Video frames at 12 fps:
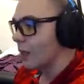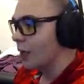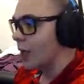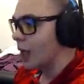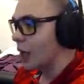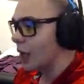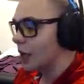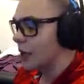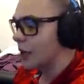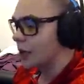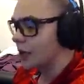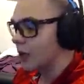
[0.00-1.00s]

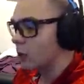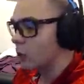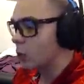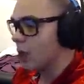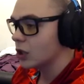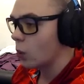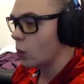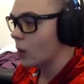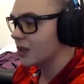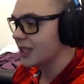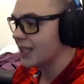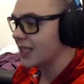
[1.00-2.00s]
Obregon and Russell
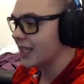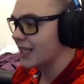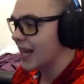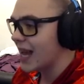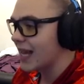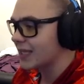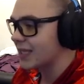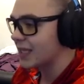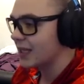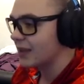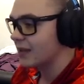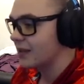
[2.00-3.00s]
Wilson
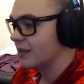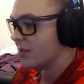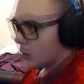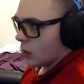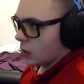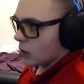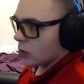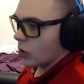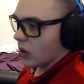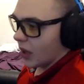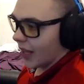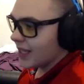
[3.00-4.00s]
connect.
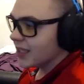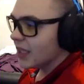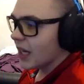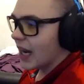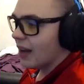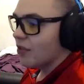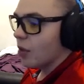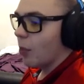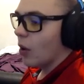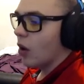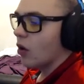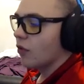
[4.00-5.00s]
So Atlanta's going to have
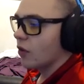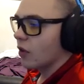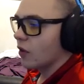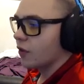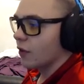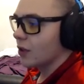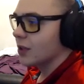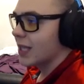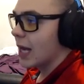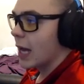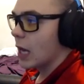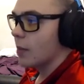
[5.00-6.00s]
the ball for the
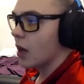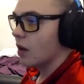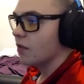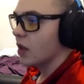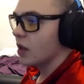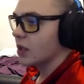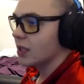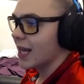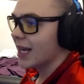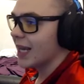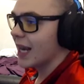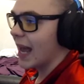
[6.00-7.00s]
first time of the
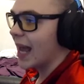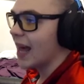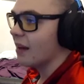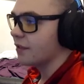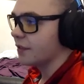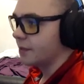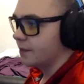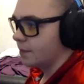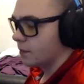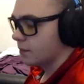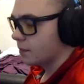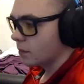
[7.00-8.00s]
second half.
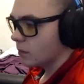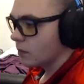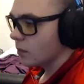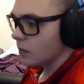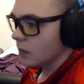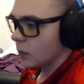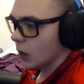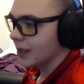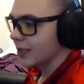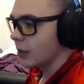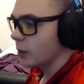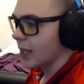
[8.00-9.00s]

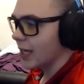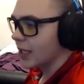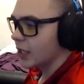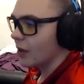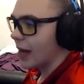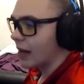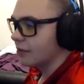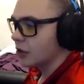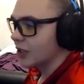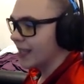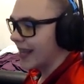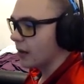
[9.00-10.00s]
Let's see what they do
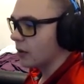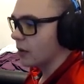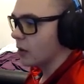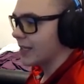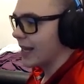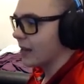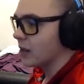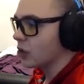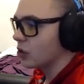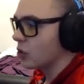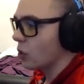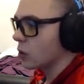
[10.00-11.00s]
after Seattle goes down
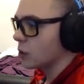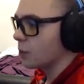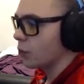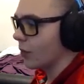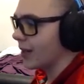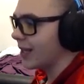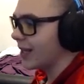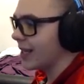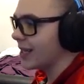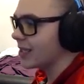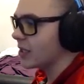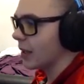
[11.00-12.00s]
and scores
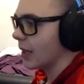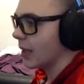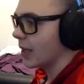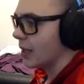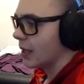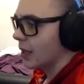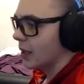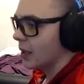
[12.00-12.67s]
pretty easily.